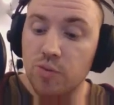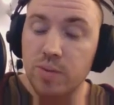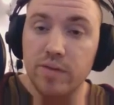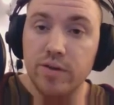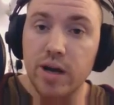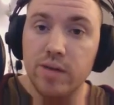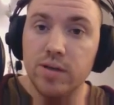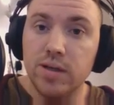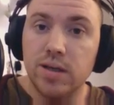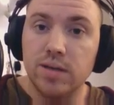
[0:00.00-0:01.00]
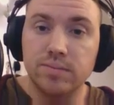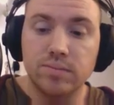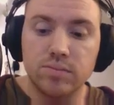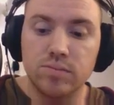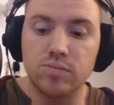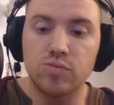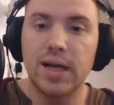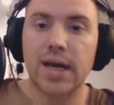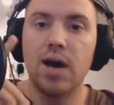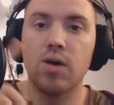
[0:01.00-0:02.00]
you have a great week.
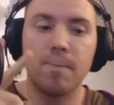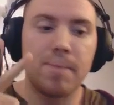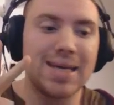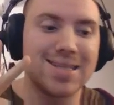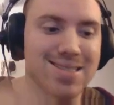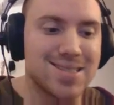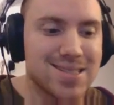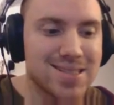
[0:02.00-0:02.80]
Rink out. Peace.